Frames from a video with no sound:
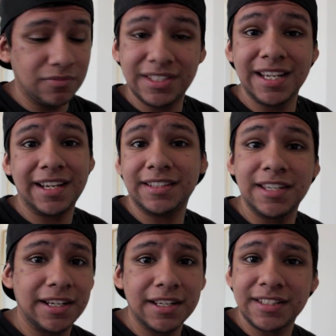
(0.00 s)

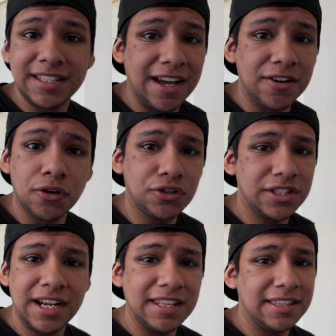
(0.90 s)
tickets, I don't know, just
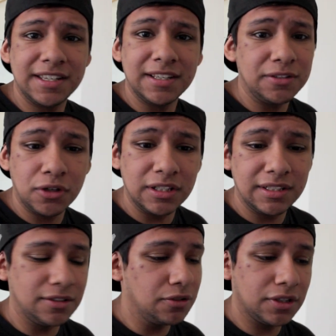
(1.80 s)
anything. You
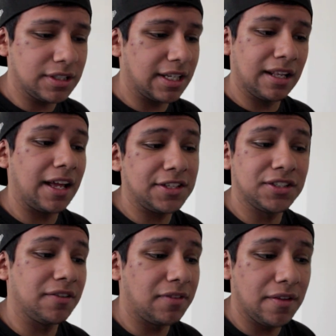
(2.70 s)
could just get a lot of
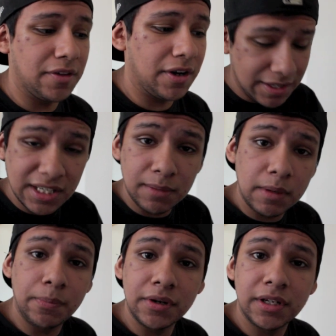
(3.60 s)
stuff on there, and it's going to
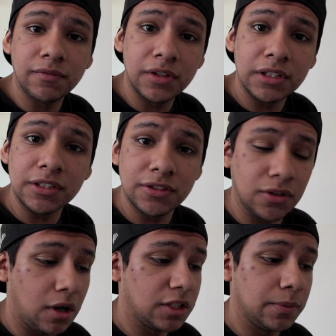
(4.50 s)
be pretty convenient,
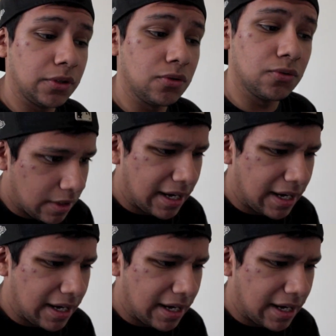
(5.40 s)
so that's pretty cool.